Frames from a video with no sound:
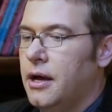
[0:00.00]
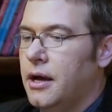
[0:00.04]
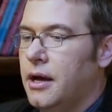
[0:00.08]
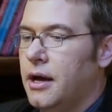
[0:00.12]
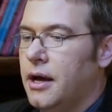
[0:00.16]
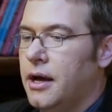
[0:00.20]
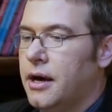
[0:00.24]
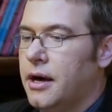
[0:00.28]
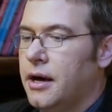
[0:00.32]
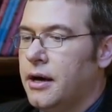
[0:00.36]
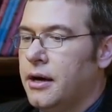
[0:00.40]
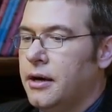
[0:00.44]

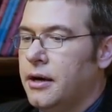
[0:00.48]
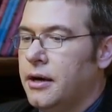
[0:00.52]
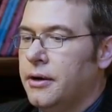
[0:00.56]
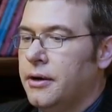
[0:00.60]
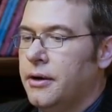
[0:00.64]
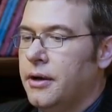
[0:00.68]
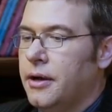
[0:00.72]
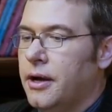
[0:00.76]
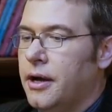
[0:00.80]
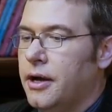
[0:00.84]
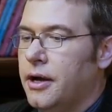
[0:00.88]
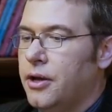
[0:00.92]
are
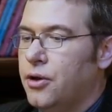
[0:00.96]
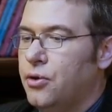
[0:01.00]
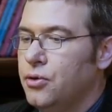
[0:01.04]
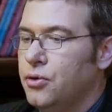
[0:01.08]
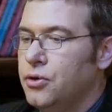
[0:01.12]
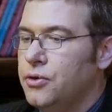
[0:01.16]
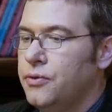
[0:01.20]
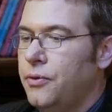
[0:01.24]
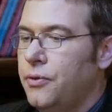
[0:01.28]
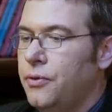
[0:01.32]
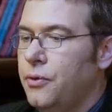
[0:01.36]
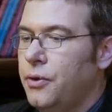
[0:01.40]
a
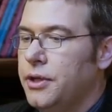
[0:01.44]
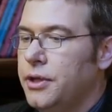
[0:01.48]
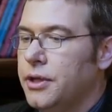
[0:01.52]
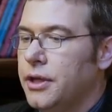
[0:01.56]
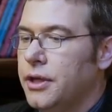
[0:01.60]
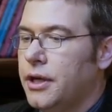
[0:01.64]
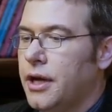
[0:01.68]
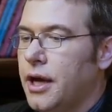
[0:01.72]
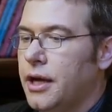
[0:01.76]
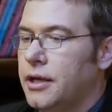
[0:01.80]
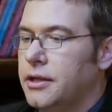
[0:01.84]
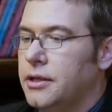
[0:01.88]
useful
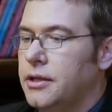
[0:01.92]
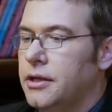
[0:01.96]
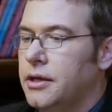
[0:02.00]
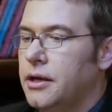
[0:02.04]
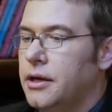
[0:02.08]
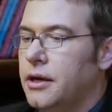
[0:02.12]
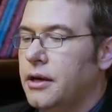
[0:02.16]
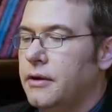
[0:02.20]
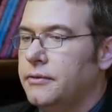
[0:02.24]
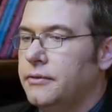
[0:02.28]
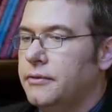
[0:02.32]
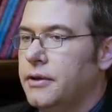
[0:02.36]

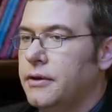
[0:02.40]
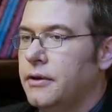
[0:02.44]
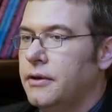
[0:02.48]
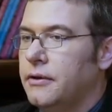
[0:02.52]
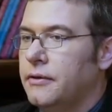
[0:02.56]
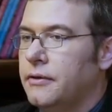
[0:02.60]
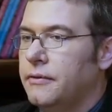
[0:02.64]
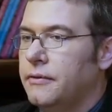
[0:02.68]
indicator of the